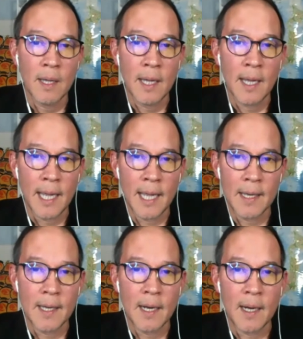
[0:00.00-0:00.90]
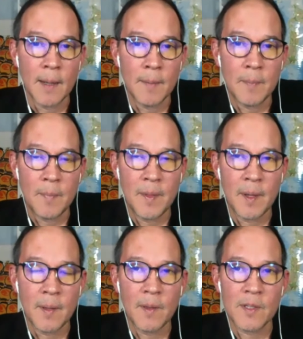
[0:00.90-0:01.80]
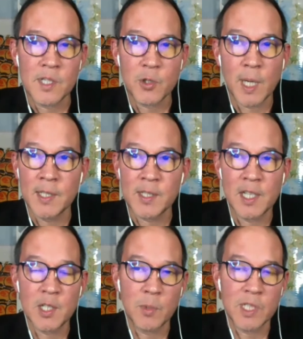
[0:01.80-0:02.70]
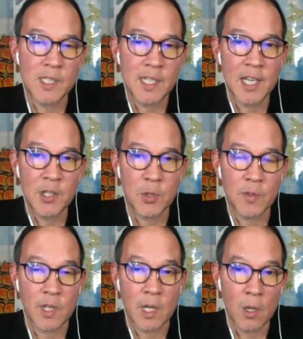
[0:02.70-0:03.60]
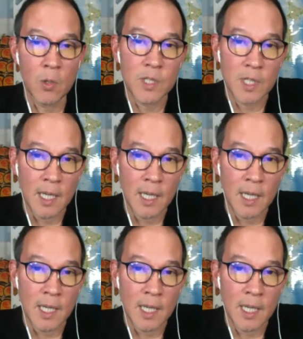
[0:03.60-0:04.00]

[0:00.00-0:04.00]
And this train station was in danger of closing.